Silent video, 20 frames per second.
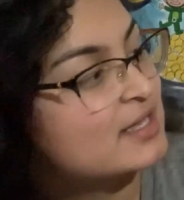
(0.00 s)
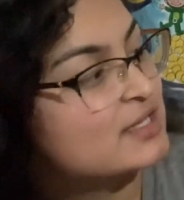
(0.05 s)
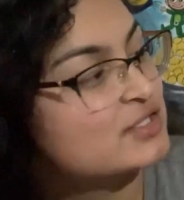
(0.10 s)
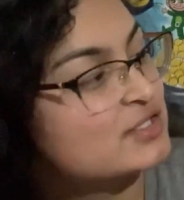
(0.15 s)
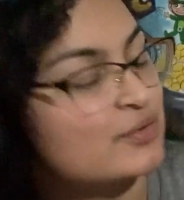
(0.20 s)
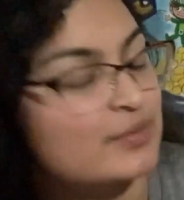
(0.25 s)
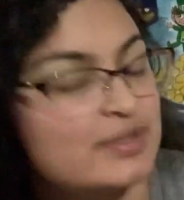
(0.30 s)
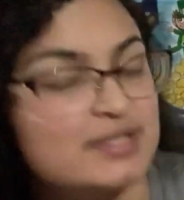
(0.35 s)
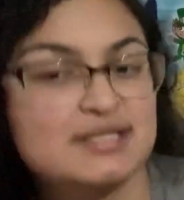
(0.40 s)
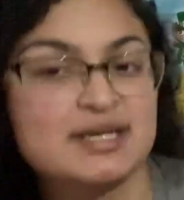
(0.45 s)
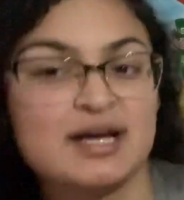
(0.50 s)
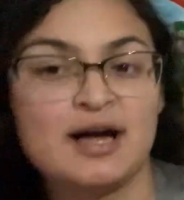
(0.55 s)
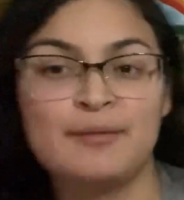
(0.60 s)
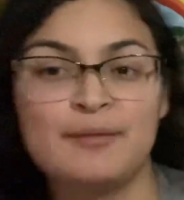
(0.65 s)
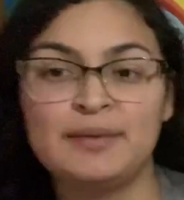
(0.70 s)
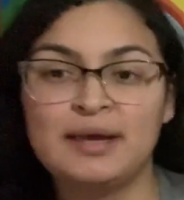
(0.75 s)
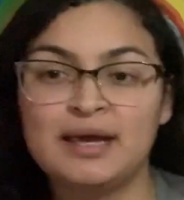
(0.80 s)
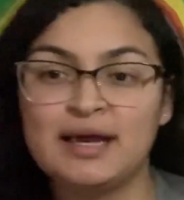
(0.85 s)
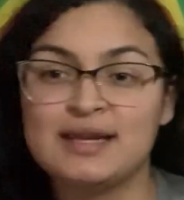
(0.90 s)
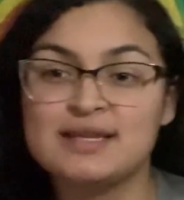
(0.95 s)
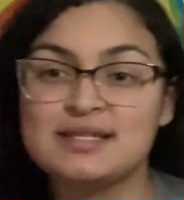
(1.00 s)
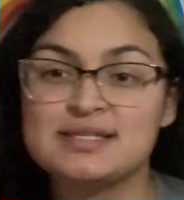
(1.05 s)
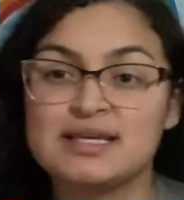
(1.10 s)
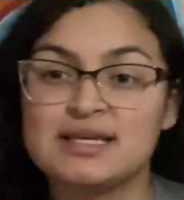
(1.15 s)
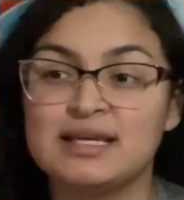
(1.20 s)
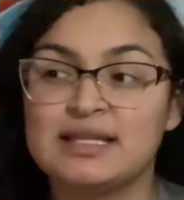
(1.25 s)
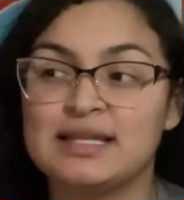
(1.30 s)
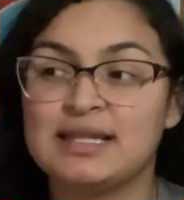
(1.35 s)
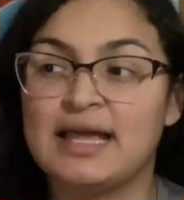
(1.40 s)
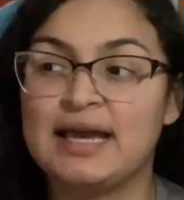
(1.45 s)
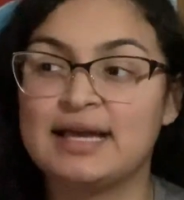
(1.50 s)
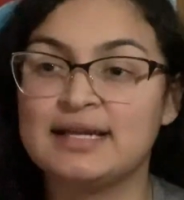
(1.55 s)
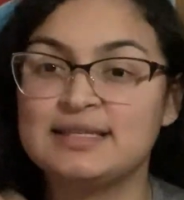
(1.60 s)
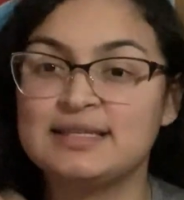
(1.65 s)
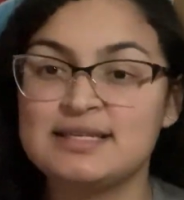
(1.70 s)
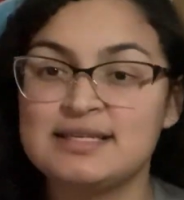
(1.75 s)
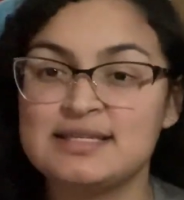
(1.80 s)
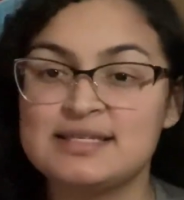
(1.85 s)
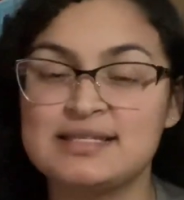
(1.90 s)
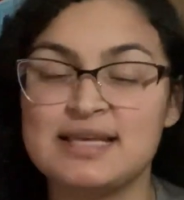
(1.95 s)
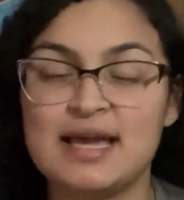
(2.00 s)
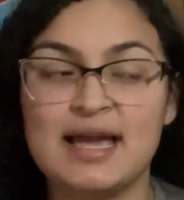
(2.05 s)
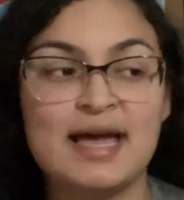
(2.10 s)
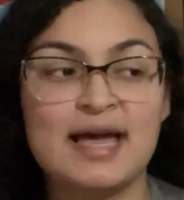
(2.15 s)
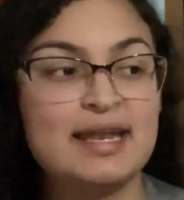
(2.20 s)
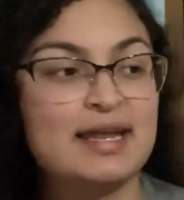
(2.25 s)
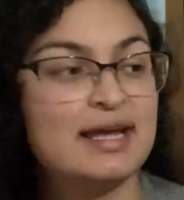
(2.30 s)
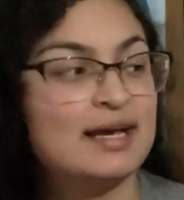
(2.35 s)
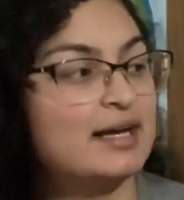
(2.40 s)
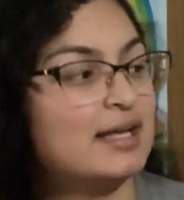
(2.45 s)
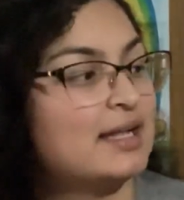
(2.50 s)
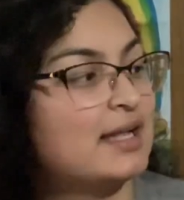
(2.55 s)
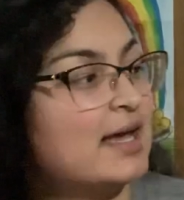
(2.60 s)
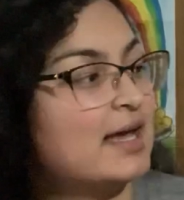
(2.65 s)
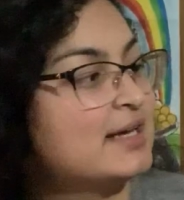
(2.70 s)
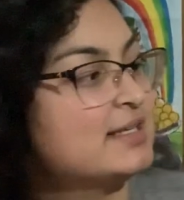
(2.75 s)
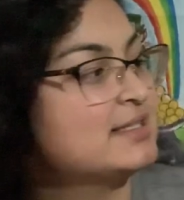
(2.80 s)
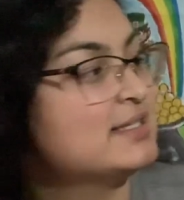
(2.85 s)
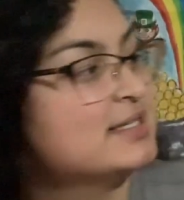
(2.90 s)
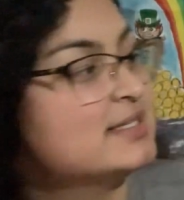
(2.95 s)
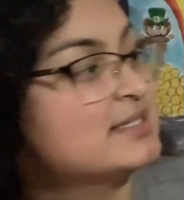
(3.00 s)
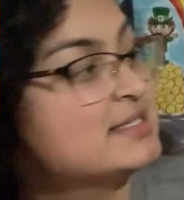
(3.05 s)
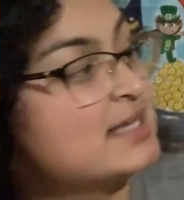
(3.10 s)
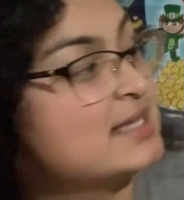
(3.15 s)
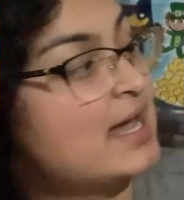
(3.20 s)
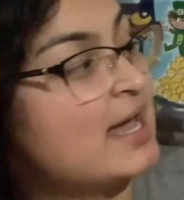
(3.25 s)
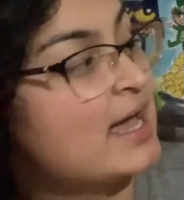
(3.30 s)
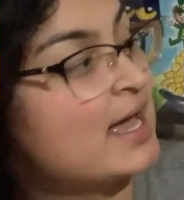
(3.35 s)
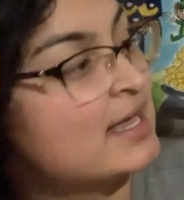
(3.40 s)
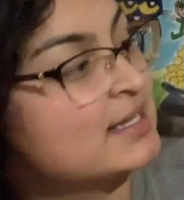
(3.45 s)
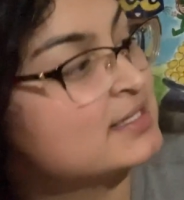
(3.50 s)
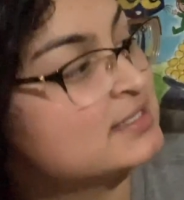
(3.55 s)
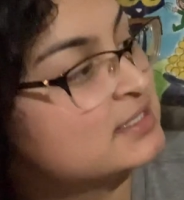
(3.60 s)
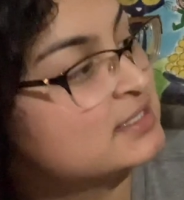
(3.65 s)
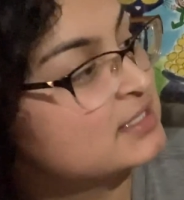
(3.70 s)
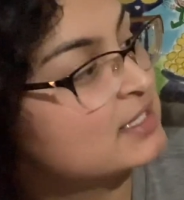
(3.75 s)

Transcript: So it's coming and it's collecting sand and collecting sand.